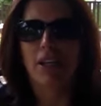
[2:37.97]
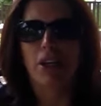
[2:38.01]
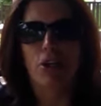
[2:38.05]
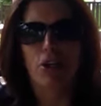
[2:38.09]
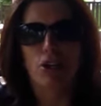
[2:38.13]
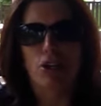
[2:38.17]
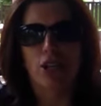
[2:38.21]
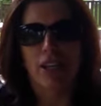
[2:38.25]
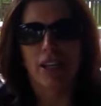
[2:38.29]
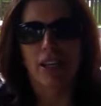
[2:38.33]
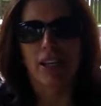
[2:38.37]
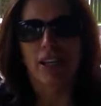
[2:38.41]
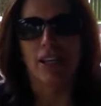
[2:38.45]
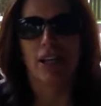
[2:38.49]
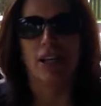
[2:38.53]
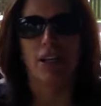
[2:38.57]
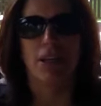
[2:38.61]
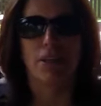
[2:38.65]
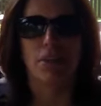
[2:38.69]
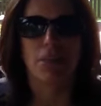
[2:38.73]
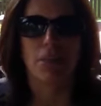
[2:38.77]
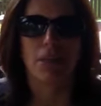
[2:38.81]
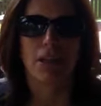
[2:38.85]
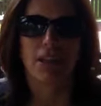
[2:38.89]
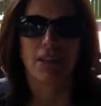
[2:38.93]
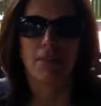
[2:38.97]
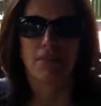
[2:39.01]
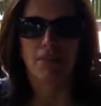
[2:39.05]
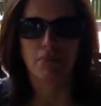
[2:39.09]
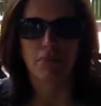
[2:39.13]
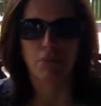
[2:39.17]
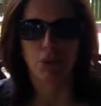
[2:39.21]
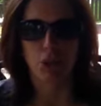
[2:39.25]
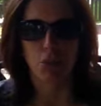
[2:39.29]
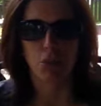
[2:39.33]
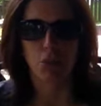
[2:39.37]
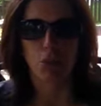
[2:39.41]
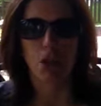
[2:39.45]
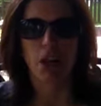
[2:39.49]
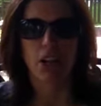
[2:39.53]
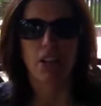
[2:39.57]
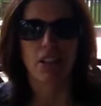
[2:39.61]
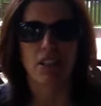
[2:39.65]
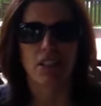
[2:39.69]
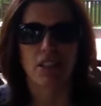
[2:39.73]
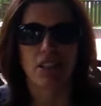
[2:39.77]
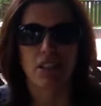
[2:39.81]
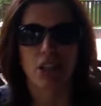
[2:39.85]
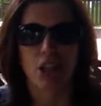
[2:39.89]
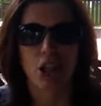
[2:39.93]
entertained, not to be
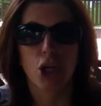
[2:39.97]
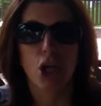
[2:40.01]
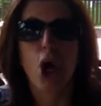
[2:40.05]
depressed.